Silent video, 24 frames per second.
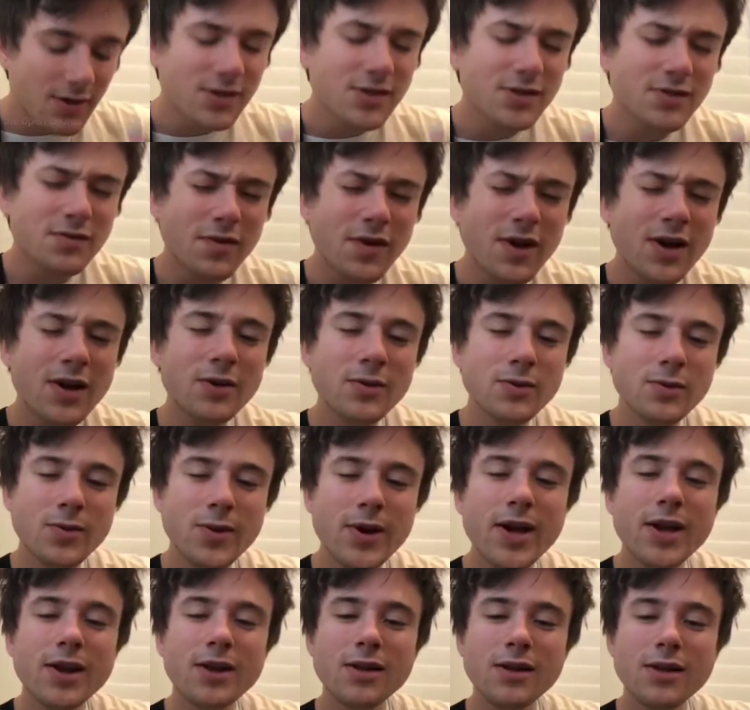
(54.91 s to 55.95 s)
could you find a
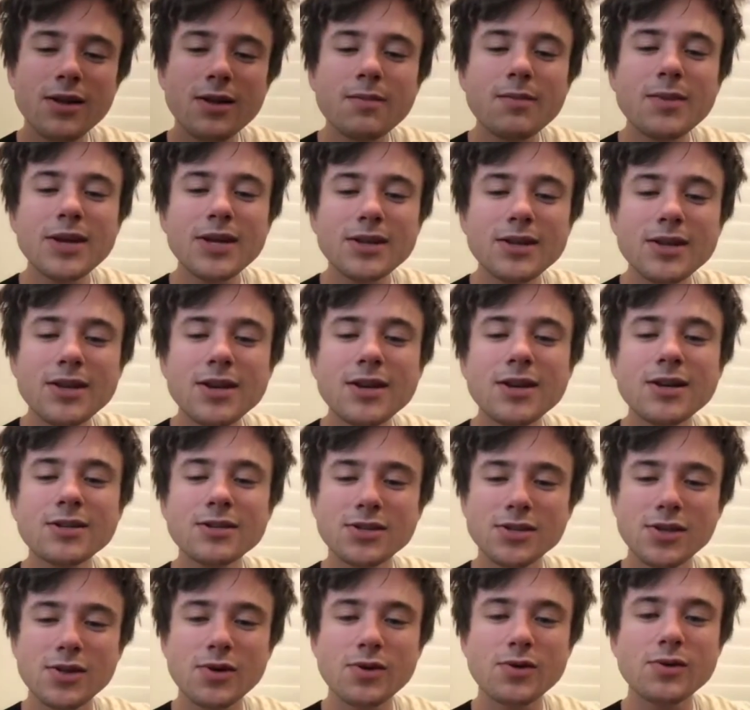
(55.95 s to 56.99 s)
way to let me
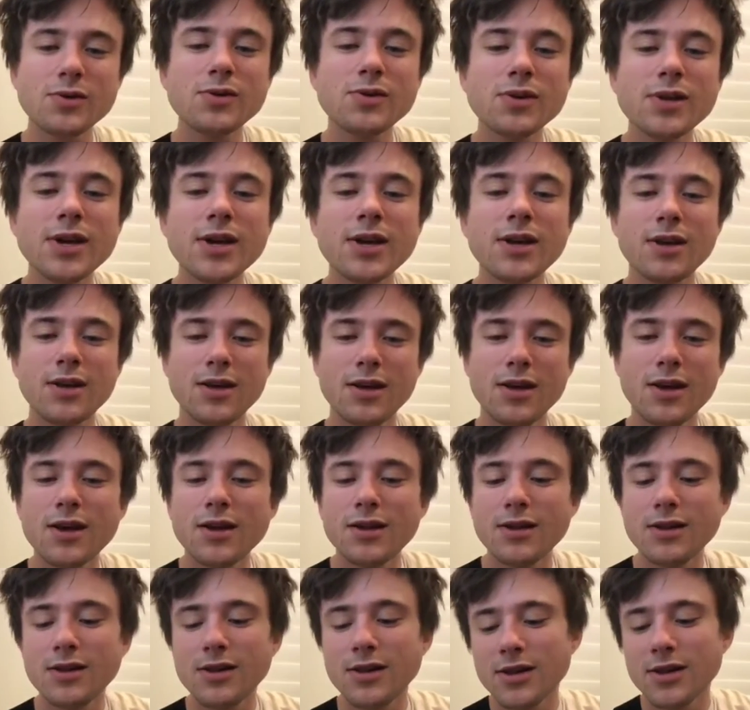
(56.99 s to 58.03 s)
down slowly? A
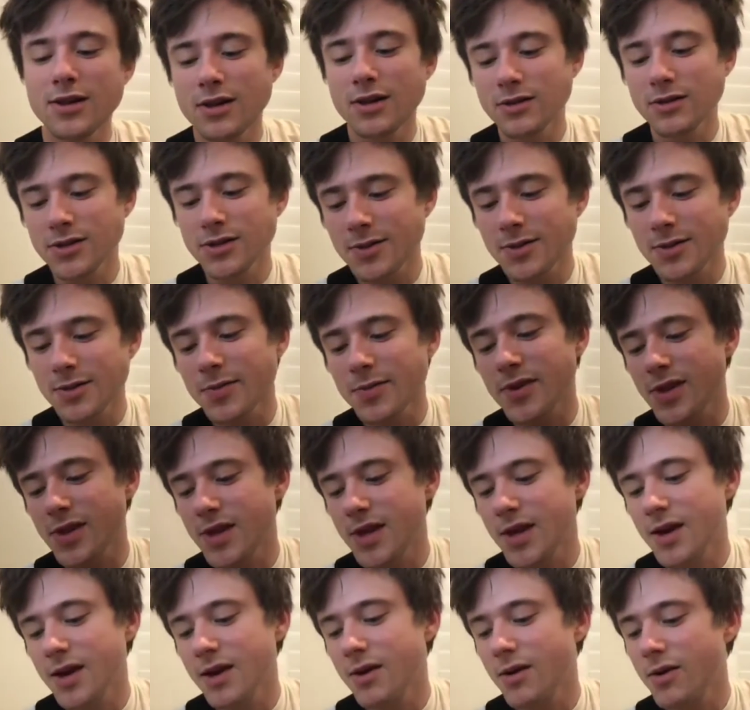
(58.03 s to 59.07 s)
little
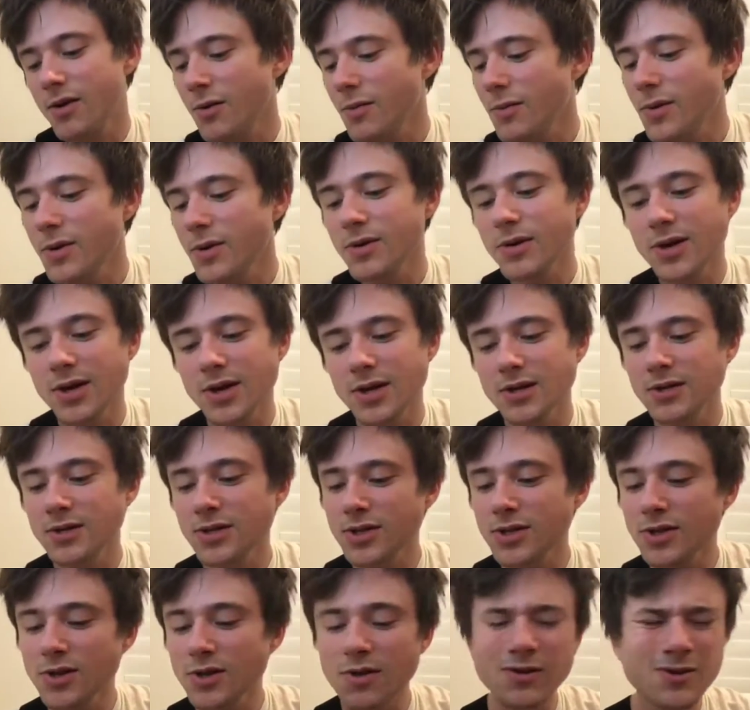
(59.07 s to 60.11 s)
sympathy out you
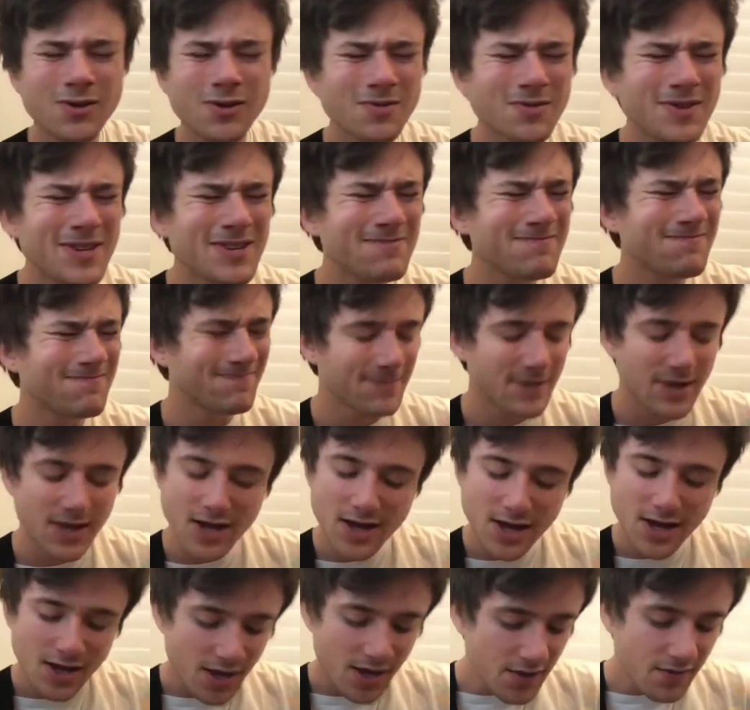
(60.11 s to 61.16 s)
can show me.
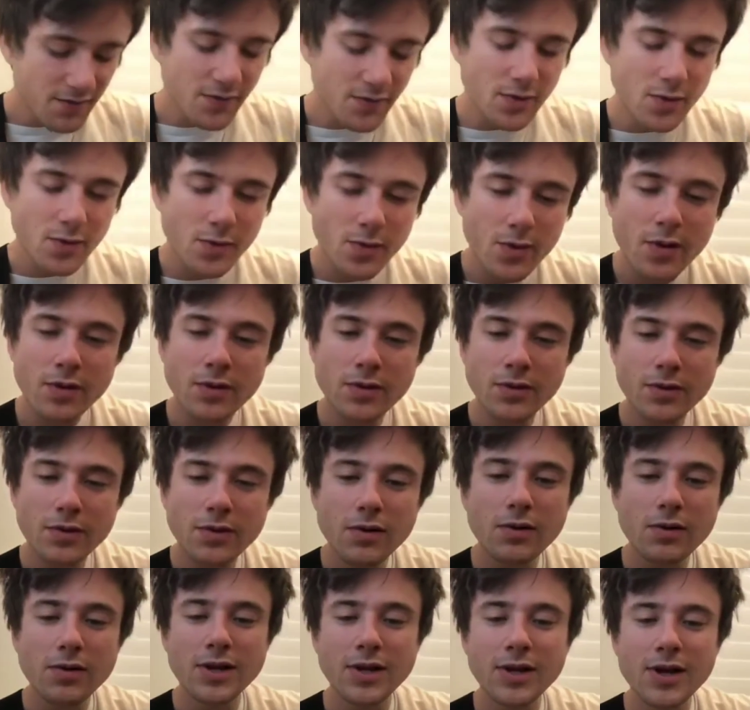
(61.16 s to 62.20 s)
If you
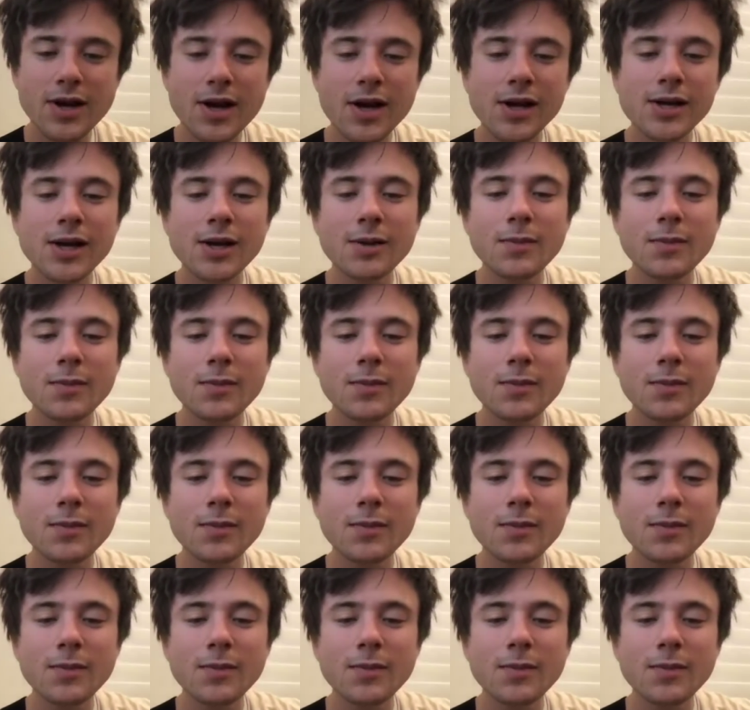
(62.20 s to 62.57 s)
wanna go, then